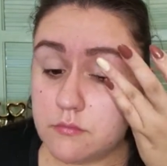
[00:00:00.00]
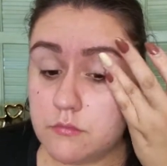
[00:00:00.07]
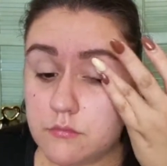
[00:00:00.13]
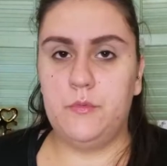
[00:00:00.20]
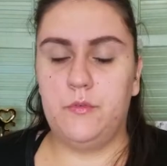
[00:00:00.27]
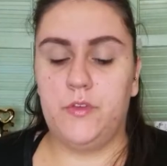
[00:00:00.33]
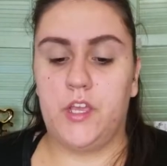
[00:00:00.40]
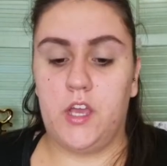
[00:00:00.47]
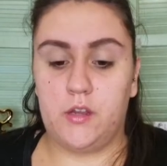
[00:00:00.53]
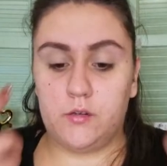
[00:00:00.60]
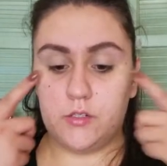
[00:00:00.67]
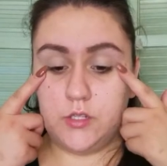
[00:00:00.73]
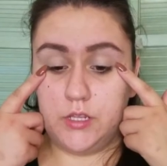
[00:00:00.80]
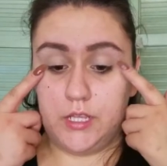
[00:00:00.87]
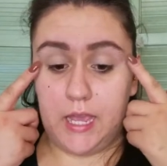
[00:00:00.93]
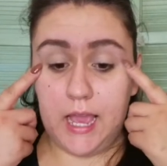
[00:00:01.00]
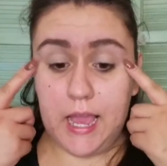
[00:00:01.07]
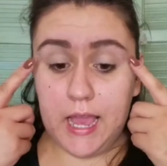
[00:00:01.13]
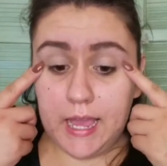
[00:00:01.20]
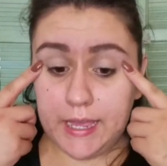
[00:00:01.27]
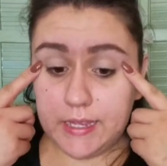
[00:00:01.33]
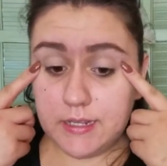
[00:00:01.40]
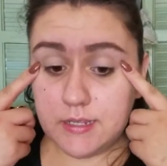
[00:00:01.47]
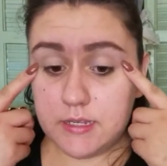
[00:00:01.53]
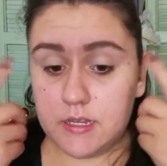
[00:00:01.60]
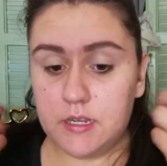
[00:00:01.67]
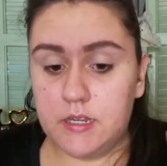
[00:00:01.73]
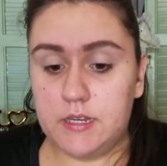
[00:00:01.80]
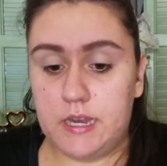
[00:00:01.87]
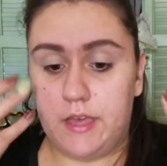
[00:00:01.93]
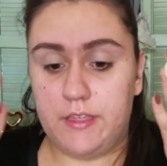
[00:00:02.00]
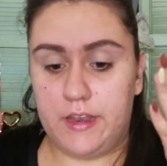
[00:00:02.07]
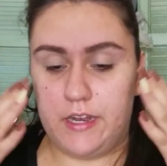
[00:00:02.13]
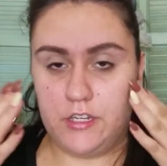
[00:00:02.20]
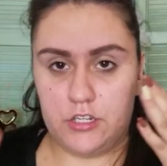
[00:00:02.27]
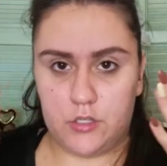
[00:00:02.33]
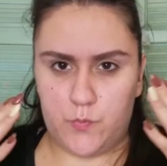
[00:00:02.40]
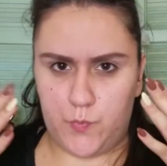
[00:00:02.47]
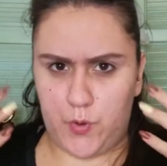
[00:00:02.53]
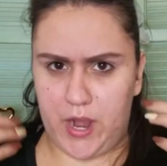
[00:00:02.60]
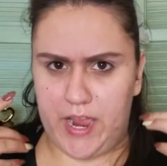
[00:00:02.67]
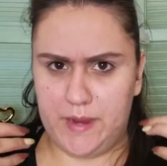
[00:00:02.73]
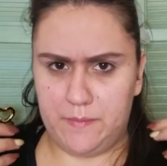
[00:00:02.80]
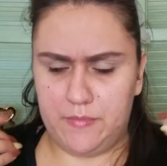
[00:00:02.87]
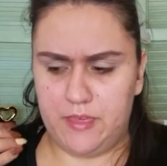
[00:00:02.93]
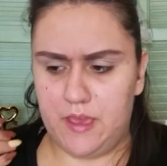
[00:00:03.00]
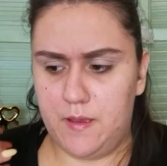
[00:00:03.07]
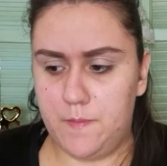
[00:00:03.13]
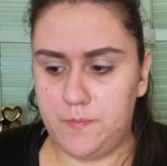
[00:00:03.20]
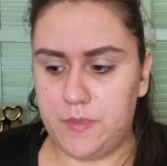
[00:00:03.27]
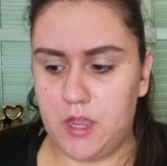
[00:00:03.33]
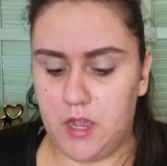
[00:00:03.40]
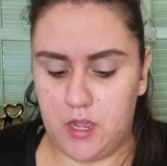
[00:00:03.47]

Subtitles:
Moving on to the eyes, now that I just primed them,